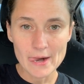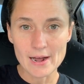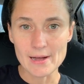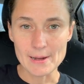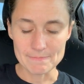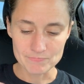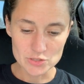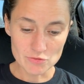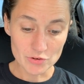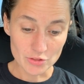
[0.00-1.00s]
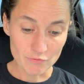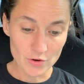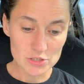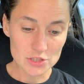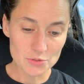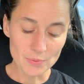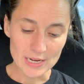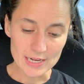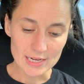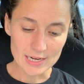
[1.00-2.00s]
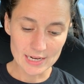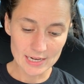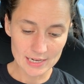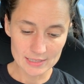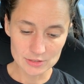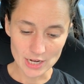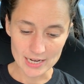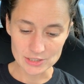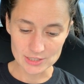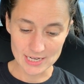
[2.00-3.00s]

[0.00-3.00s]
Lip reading: So for the first week, I just